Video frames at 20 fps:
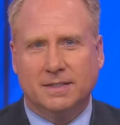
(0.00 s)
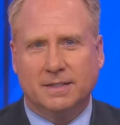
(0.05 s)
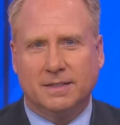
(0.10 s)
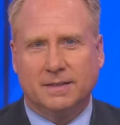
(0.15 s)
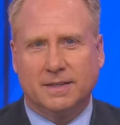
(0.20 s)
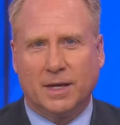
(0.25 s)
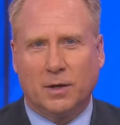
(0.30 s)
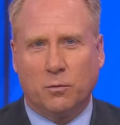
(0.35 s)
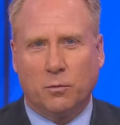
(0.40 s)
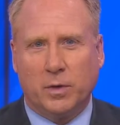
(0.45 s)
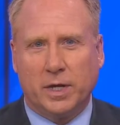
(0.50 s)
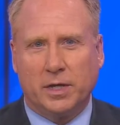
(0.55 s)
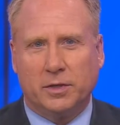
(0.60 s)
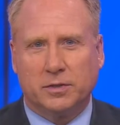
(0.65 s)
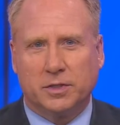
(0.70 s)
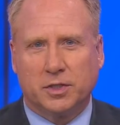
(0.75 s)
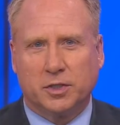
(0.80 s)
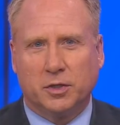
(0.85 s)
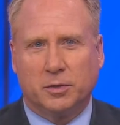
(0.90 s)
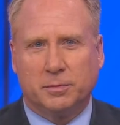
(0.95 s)
That whale
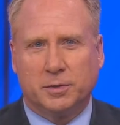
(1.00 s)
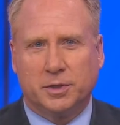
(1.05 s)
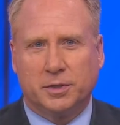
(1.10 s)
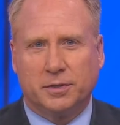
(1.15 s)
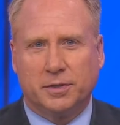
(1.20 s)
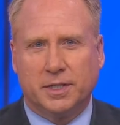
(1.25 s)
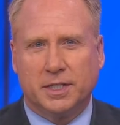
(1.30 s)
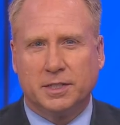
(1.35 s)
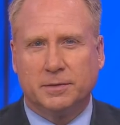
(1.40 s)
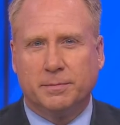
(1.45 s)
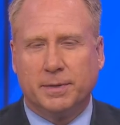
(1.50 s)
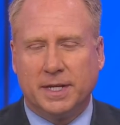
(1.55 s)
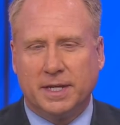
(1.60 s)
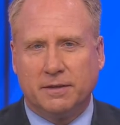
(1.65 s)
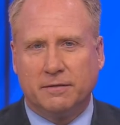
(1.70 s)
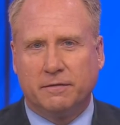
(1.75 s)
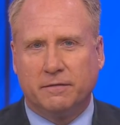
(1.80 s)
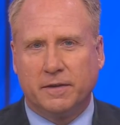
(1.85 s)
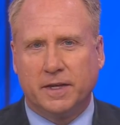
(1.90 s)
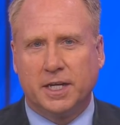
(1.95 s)
sculpture is
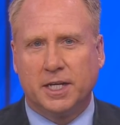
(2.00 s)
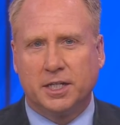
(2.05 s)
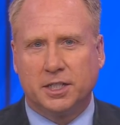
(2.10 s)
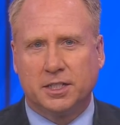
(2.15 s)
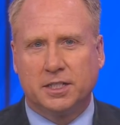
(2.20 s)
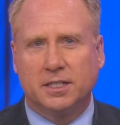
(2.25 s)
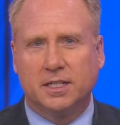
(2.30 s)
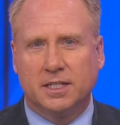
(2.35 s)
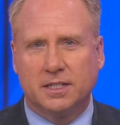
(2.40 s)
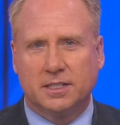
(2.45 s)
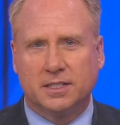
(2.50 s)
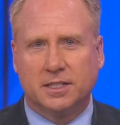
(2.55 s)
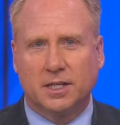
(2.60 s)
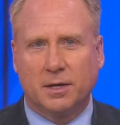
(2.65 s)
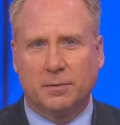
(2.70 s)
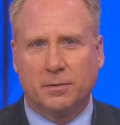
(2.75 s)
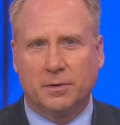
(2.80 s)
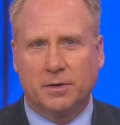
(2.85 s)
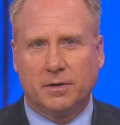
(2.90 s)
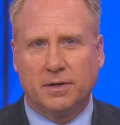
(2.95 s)
being finished this
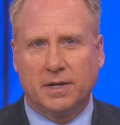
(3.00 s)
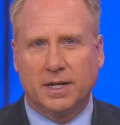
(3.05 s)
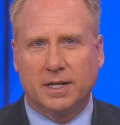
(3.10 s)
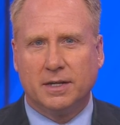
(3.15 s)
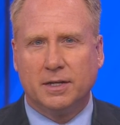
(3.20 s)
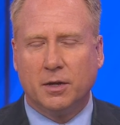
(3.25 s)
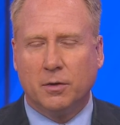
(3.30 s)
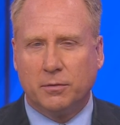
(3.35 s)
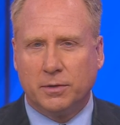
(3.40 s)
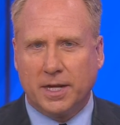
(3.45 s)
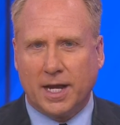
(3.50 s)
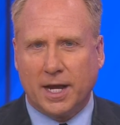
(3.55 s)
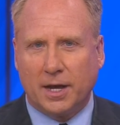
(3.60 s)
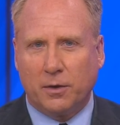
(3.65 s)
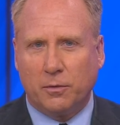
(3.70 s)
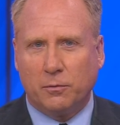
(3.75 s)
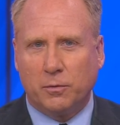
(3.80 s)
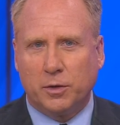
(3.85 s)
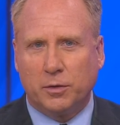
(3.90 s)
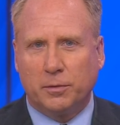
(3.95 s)
summer and no
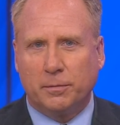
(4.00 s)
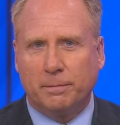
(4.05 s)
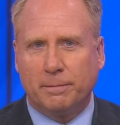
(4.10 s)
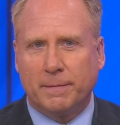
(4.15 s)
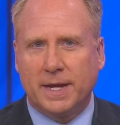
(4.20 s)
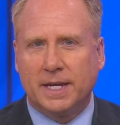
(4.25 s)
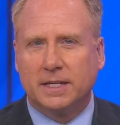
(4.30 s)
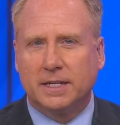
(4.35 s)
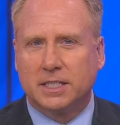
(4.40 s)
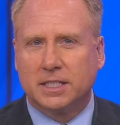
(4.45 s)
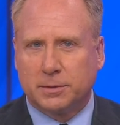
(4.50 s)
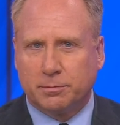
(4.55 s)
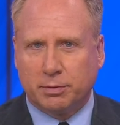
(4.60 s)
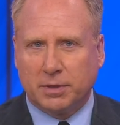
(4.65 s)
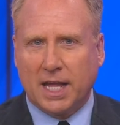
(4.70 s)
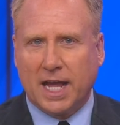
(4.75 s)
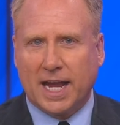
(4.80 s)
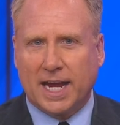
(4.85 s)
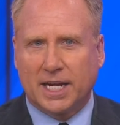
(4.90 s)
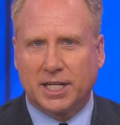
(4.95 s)
doubt will make a
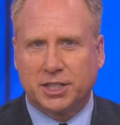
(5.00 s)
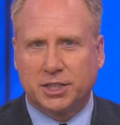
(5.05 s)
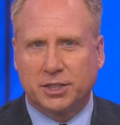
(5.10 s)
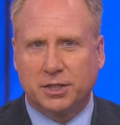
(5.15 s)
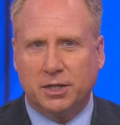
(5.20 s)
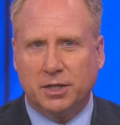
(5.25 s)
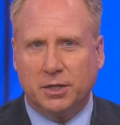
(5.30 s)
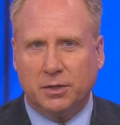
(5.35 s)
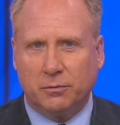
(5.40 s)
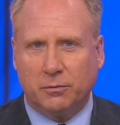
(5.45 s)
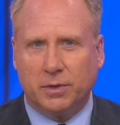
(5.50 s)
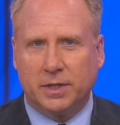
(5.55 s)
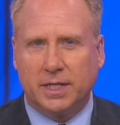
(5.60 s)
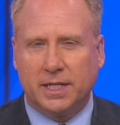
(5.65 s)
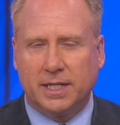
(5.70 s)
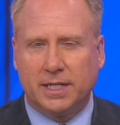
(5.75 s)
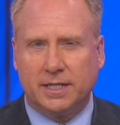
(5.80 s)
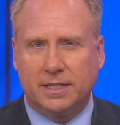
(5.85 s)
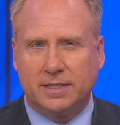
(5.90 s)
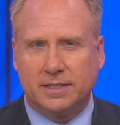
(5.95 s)
splash when
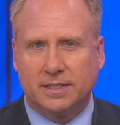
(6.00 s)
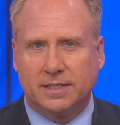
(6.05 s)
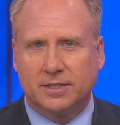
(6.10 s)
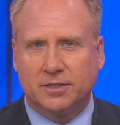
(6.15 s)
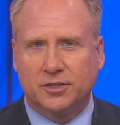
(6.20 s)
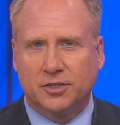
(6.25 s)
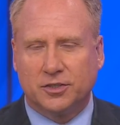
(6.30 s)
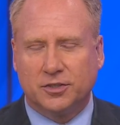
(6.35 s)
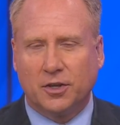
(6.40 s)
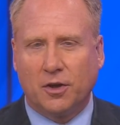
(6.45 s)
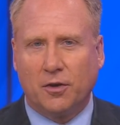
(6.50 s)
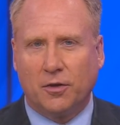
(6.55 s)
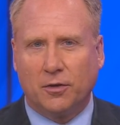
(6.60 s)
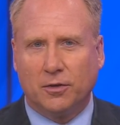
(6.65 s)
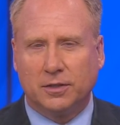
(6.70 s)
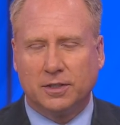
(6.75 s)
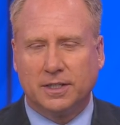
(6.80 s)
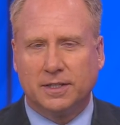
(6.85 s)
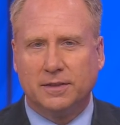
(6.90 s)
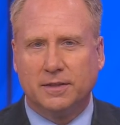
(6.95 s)
it is
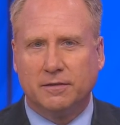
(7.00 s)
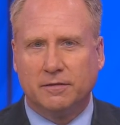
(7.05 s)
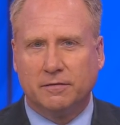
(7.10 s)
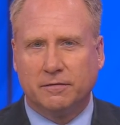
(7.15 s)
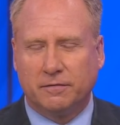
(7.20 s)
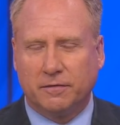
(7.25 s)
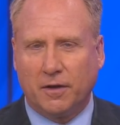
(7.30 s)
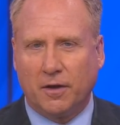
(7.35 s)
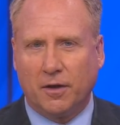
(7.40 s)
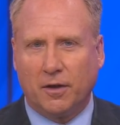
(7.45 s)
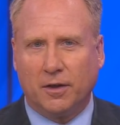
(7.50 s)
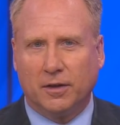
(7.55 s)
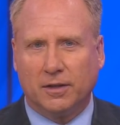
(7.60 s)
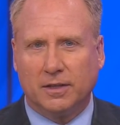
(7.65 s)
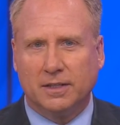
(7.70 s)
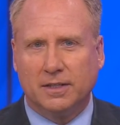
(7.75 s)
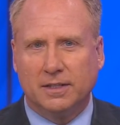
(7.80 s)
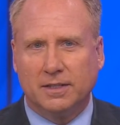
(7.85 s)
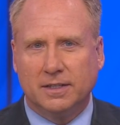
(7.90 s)
installed in the fall.